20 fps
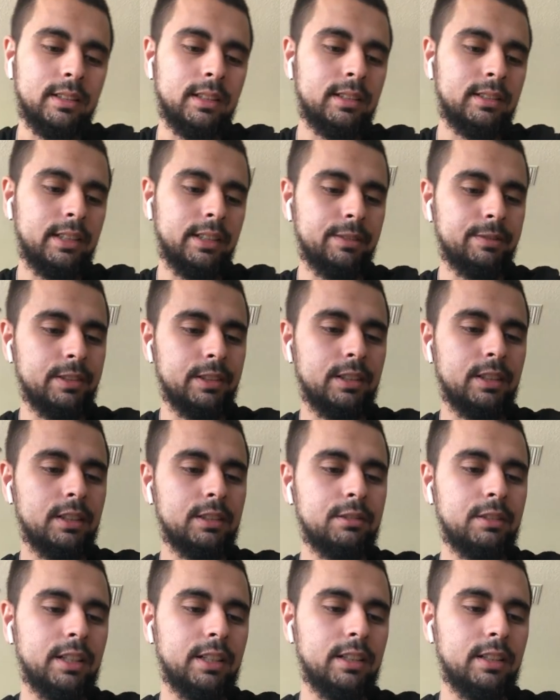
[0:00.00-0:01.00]
Let's see if it
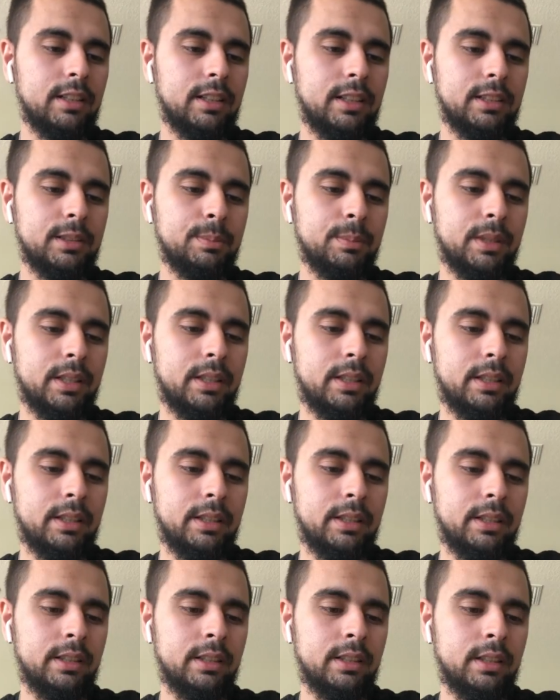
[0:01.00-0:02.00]
does recognize
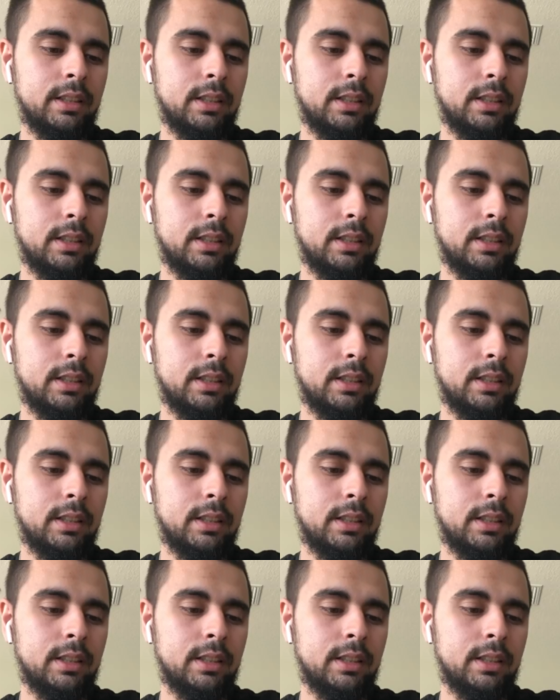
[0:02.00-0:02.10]
my